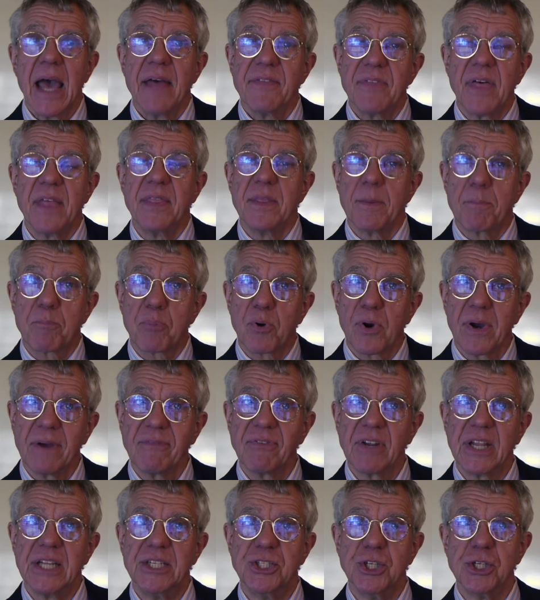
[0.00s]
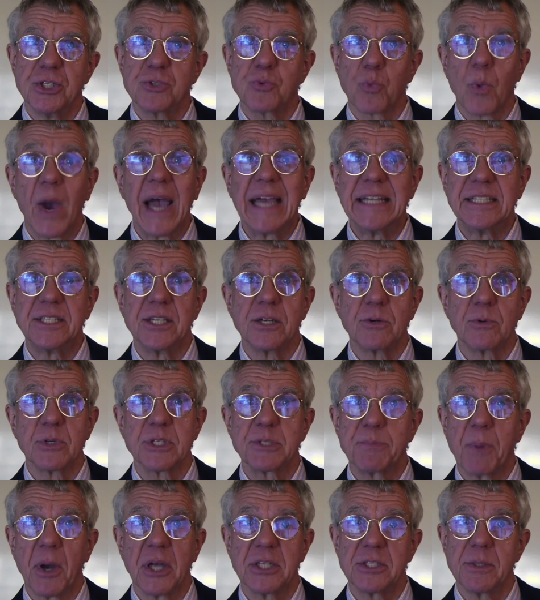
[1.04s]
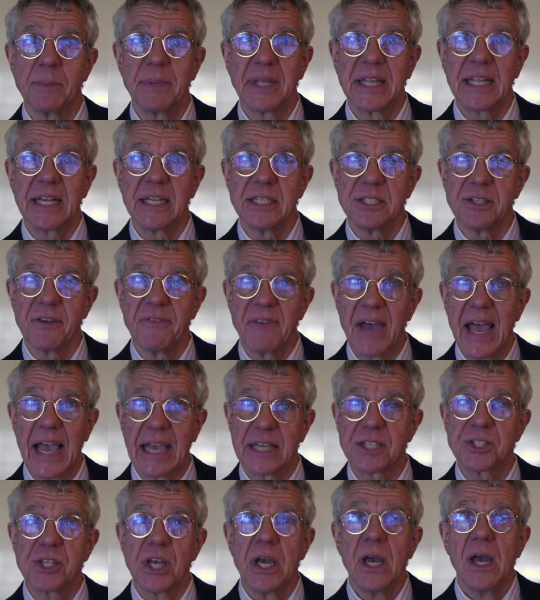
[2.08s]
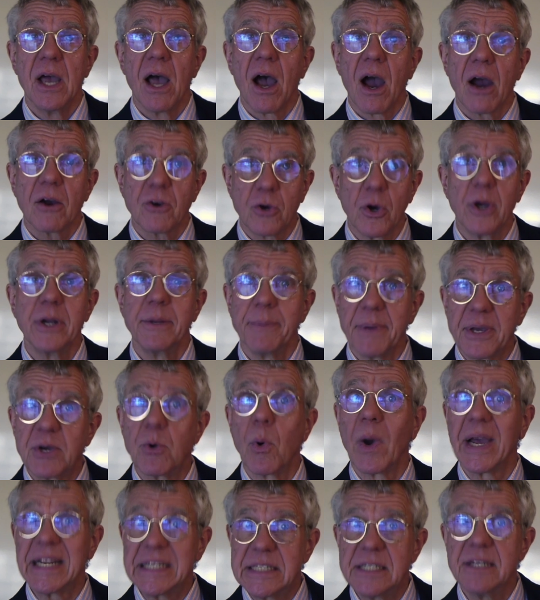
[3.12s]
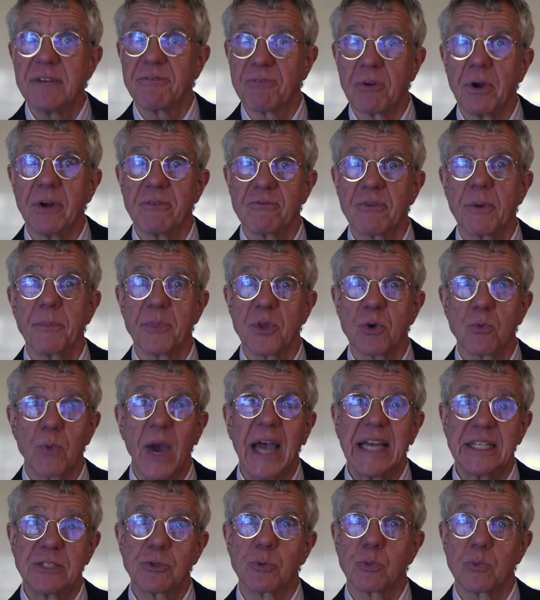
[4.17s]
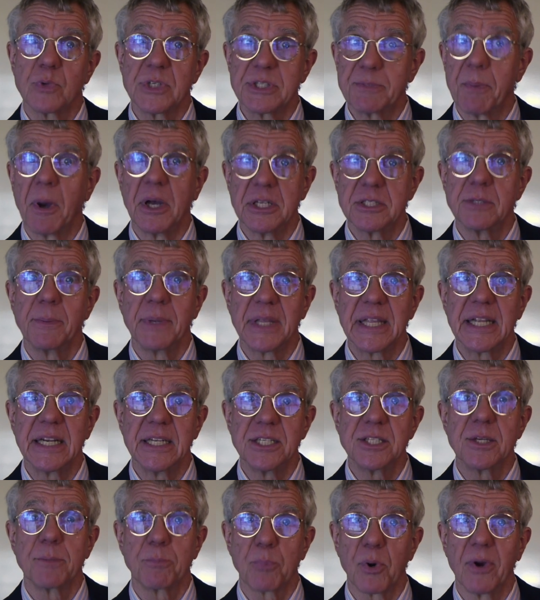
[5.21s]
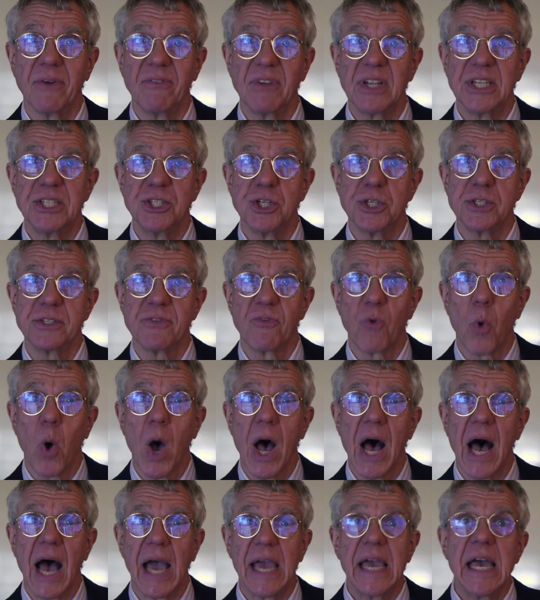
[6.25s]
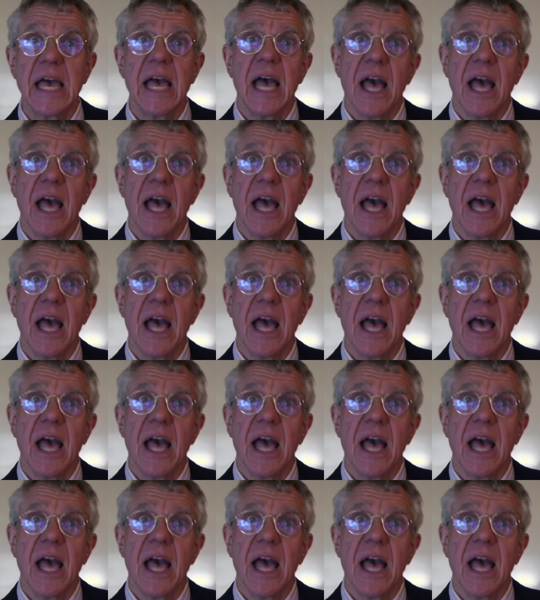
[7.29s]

then the privileges, rights, and responsibilities of X are going to be quite different from the rights, responsibilities, and privileges of Y.